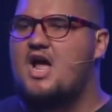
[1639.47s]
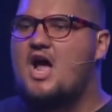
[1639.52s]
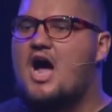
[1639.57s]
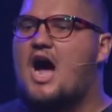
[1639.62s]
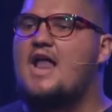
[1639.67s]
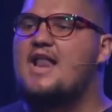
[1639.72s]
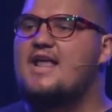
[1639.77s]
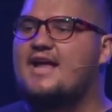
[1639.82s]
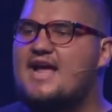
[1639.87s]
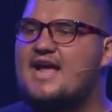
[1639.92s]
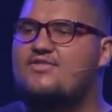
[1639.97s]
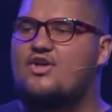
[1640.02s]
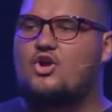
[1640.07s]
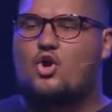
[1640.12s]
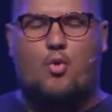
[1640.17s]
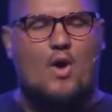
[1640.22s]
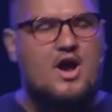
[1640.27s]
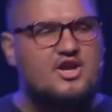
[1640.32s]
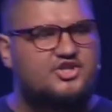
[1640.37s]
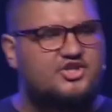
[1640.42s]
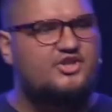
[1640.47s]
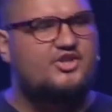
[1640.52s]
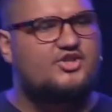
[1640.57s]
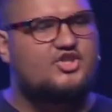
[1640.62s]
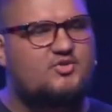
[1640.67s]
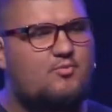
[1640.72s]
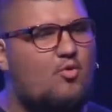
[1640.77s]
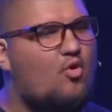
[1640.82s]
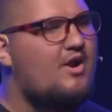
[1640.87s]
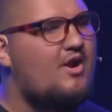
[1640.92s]
And again, the question
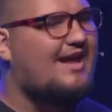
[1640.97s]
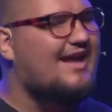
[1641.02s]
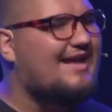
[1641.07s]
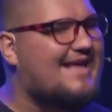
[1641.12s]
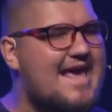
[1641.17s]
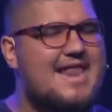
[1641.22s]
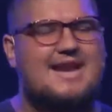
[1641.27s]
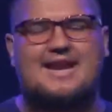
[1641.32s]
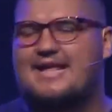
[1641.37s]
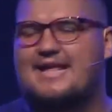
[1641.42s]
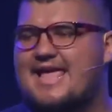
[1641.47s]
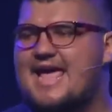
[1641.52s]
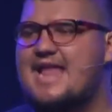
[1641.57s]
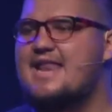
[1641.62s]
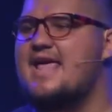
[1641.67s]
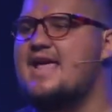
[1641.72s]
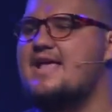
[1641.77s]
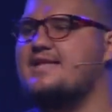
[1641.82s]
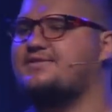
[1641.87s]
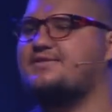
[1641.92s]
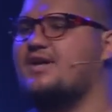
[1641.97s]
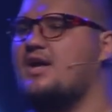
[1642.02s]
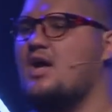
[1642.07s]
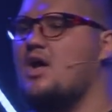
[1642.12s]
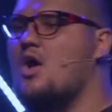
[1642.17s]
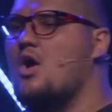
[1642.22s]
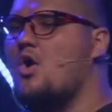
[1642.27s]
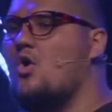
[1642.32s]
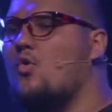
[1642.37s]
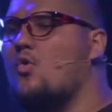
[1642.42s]
this morning, again and again, is
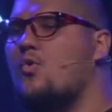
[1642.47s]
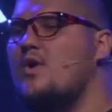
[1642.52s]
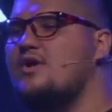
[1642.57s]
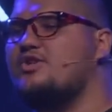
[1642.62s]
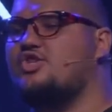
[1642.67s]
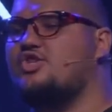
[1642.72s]
which